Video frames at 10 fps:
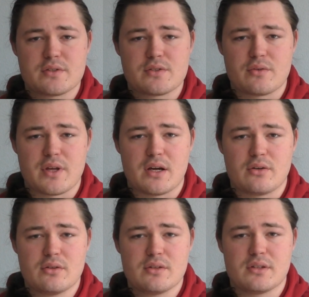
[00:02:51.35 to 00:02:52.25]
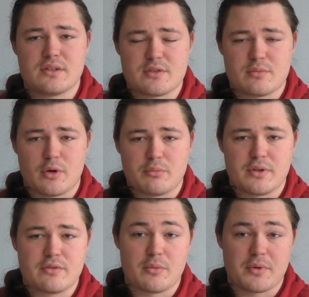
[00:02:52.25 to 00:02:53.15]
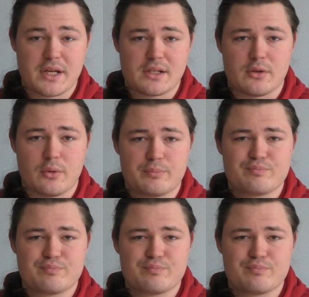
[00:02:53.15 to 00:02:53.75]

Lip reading: so they are not a disappointment from the get-go.